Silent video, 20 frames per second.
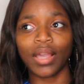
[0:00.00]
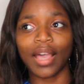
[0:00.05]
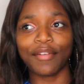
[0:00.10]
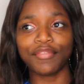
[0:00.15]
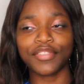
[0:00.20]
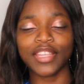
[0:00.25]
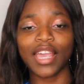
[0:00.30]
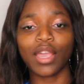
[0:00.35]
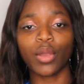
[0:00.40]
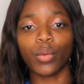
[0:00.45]

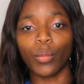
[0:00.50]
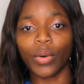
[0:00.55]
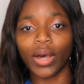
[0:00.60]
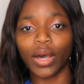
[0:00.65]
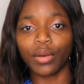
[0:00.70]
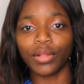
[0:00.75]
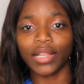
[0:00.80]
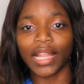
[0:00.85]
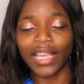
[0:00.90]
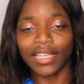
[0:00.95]
after a
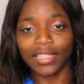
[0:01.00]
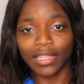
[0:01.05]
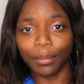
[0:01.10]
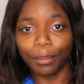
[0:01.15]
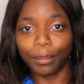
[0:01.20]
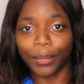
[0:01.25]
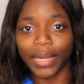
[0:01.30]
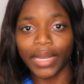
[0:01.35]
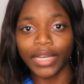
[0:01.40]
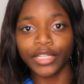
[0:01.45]
while like
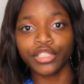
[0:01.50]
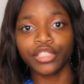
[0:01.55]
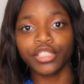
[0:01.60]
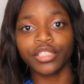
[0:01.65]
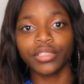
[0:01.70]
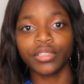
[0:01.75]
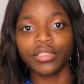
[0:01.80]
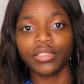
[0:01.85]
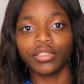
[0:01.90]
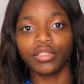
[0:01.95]
they
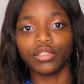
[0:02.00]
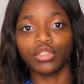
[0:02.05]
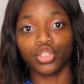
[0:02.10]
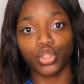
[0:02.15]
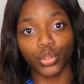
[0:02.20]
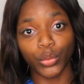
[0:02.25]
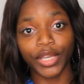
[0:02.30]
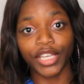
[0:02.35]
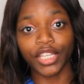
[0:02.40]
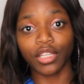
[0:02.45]
banned
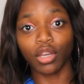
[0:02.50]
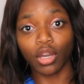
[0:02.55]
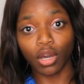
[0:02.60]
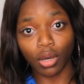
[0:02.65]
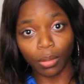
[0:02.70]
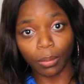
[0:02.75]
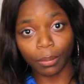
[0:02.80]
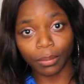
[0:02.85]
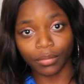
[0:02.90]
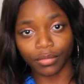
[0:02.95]
chewing
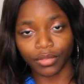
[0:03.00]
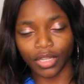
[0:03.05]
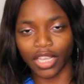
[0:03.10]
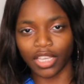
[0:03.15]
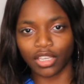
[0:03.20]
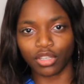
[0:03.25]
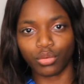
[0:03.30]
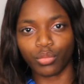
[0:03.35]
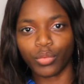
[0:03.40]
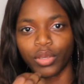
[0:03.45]
gum
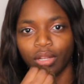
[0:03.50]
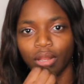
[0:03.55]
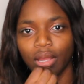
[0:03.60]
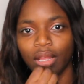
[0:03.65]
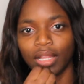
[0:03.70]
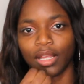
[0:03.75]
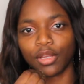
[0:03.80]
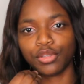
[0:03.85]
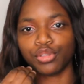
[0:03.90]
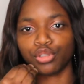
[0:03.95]
like you were
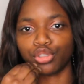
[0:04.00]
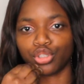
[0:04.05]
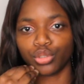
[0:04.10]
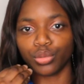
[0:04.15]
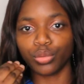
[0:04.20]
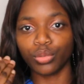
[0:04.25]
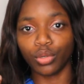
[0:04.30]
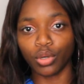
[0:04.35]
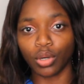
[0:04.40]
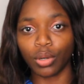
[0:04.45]
not allowed to
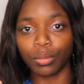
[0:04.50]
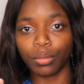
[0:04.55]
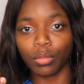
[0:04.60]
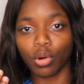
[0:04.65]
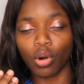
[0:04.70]
chew gum